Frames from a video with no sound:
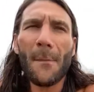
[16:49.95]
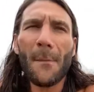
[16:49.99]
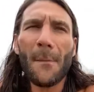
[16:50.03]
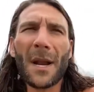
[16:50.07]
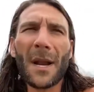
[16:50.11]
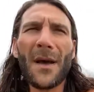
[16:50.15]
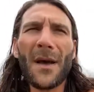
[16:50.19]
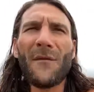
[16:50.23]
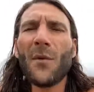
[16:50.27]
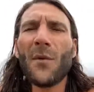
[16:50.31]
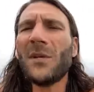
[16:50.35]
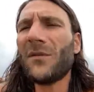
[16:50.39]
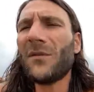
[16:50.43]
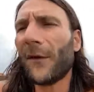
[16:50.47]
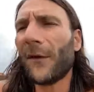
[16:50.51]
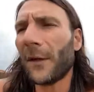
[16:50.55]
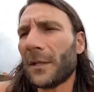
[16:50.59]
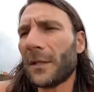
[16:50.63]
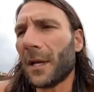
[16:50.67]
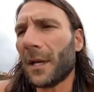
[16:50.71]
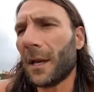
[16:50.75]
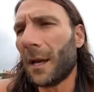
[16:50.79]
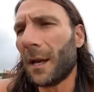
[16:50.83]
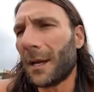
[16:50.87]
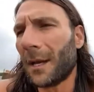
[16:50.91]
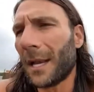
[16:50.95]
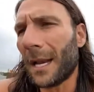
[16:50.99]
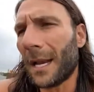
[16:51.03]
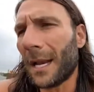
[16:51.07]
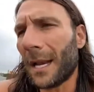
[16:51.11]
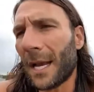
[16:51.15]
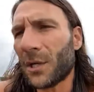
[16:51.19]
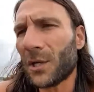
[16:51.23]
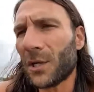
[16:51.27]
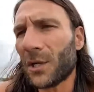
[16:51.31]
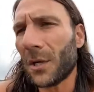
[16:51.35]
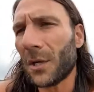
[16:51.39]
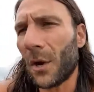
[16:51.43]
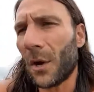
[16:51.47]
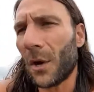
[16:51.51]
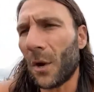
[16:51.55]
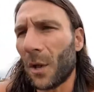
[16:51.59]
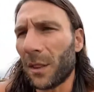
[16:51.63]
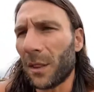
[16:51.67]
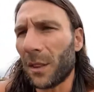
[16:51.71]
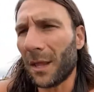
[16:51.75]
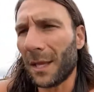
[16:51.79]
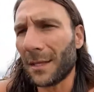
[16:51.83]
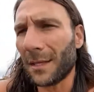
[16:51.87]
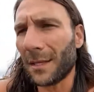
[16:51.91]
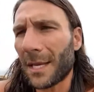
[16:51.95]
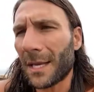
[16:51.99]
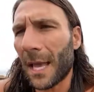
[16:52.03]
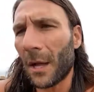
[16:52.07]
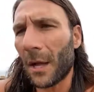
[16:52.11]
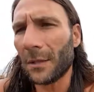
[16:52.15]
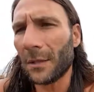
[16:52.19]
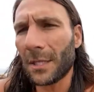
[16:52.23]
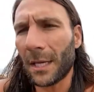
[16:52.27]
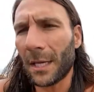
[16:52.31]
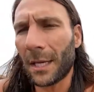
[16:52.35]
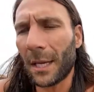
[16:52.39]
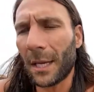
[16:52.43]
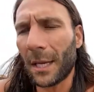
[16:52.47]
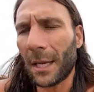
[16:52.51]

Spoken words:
But I've always felt a connection to all things Celtic.